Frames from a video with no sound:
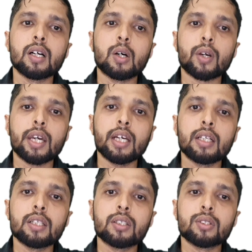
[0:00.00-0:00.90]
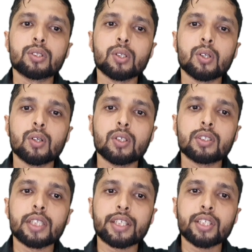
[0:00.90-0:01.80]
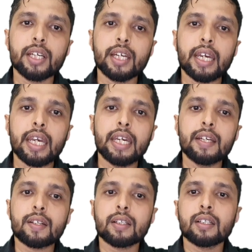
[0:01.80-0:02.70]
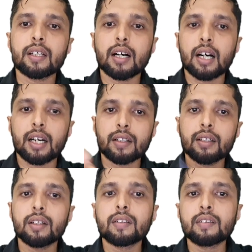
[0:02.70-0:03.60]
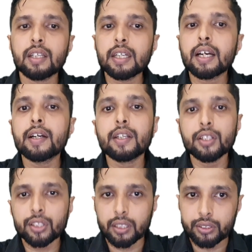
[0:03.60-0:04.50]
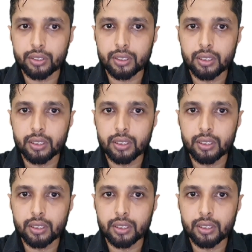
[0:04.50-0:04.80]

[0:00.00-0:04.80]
Okay, so section 8 are 3 conditions